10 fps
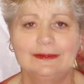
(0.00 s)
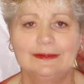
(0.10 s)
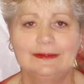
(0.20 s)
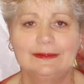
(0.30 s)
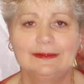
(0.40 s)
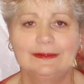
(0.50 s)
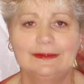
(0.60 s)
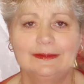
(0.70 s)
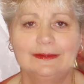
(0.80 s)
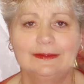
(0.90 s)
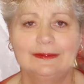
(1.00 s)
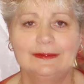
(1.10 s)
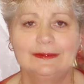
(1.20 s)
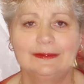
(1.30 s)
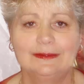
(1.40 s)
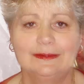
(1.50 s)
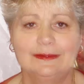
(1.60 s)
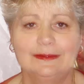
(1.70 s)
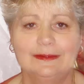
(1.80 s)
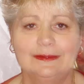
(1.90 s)

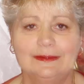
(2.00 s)
(no one is talking)